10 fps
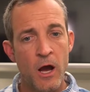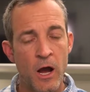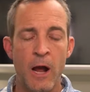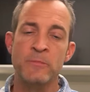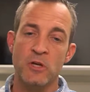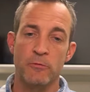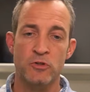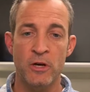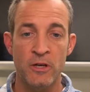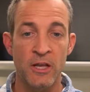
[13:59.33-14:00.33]
we're
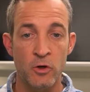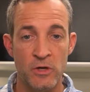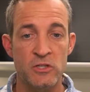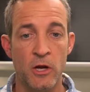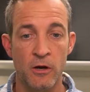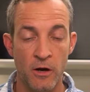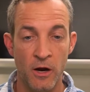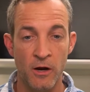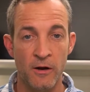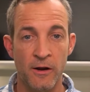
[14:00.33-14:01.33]
trying to increase
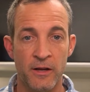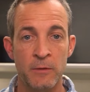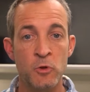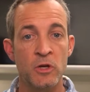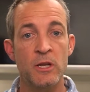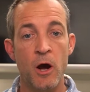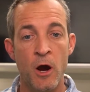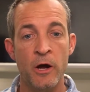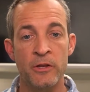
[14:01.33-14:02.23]
our community on